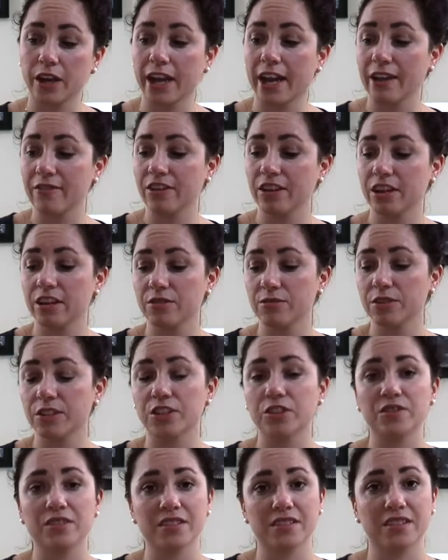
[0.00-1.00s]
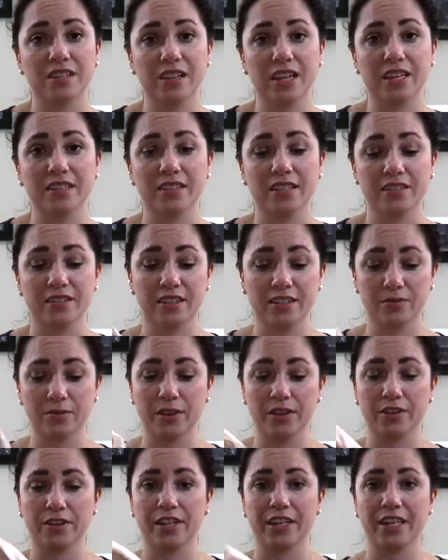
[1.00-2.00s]
I haven't gotten to really use these in class yet, so that's
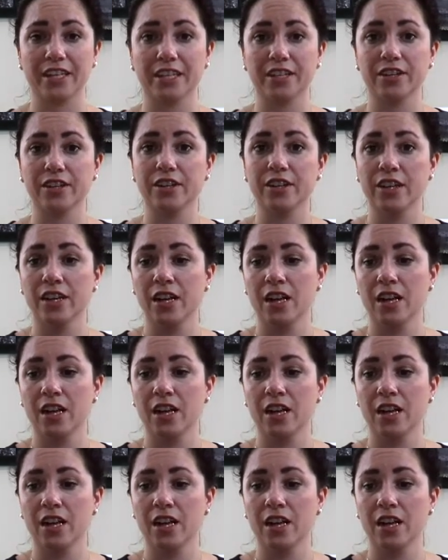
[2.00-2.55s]
why they're in here.